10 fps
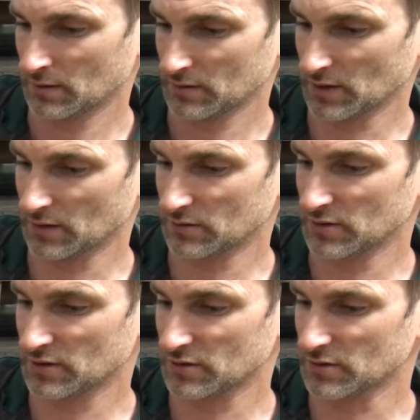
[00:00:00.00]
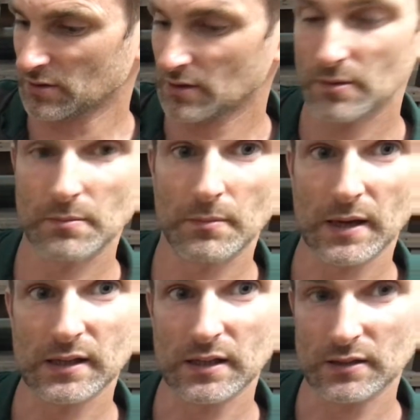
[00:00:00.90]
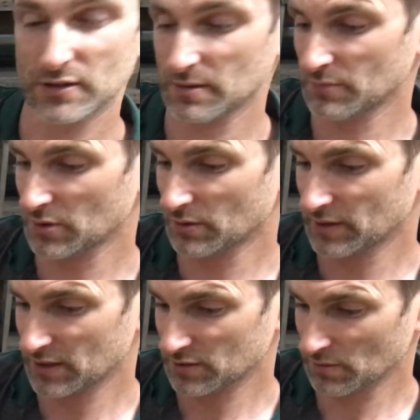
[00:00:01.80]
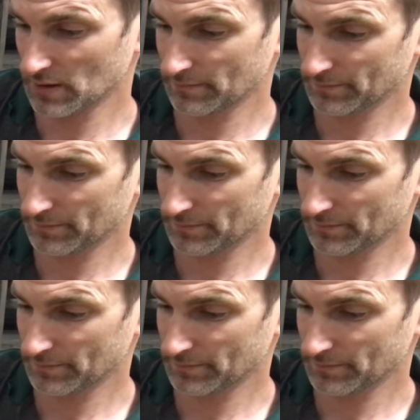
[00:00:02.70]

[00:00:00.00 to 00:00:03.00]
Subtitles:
So just make it simple on this one.